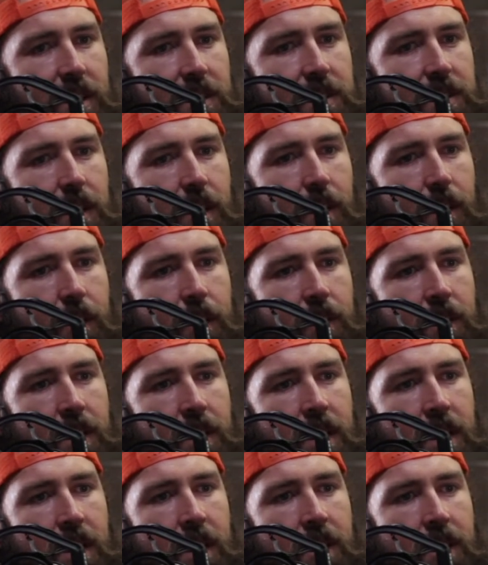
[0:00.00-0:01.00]
So
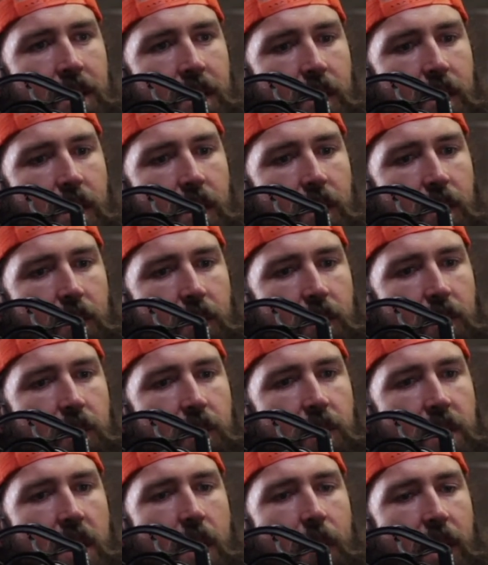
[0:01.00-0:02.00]

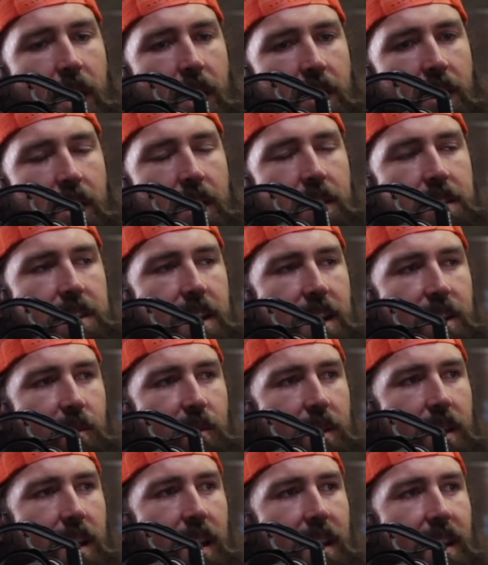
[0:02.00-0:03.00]
coming in contact
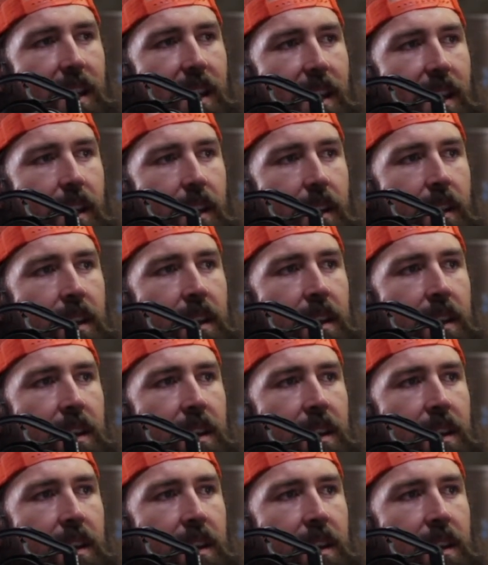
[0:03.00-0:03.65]
with that land